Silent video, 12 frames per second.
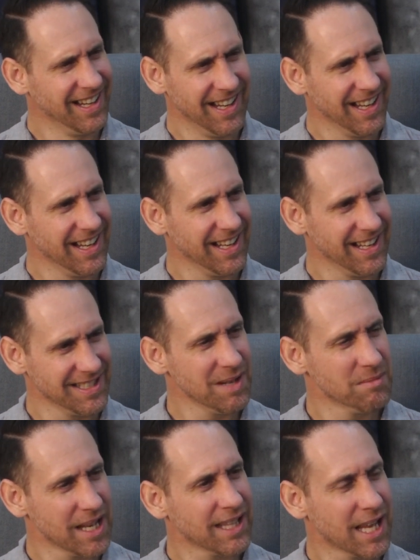It
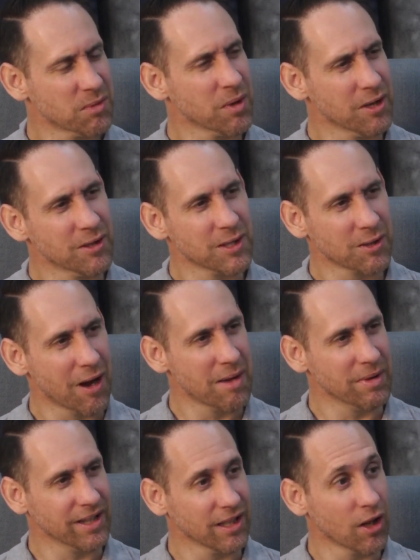seems like that's what you're
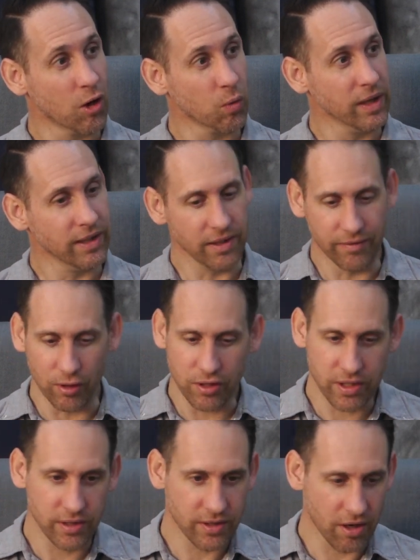describing, the long-winded
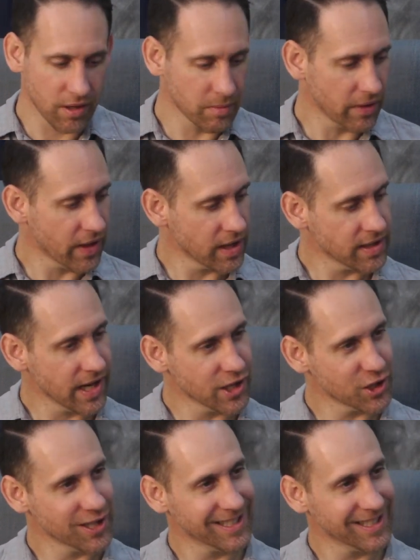version. Sorry about that tangent.